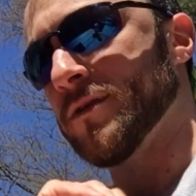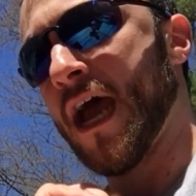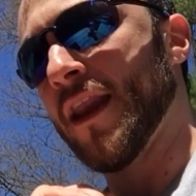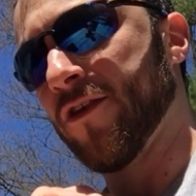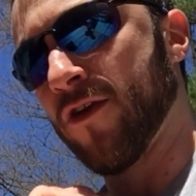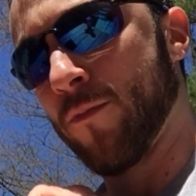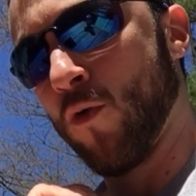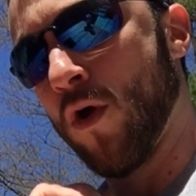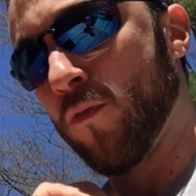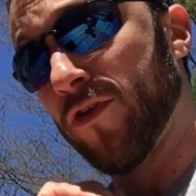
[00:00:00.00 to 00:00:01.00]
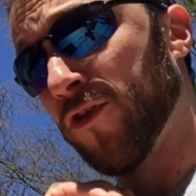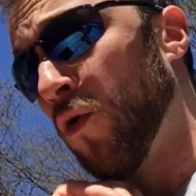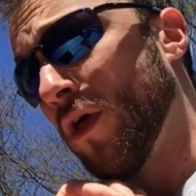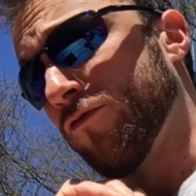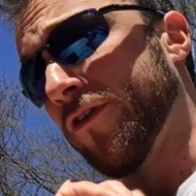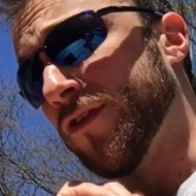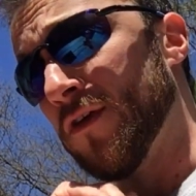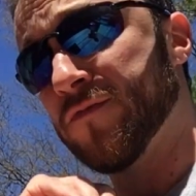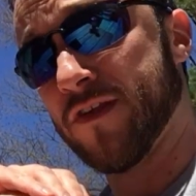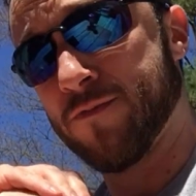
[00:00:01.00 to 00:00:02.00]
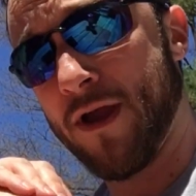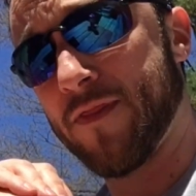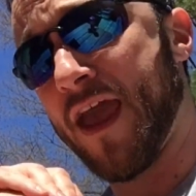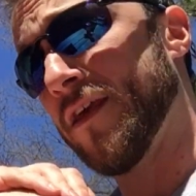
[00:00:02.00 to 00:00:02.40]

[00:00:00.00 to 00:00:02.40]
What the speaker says: Tidings number 1 was so well received despite that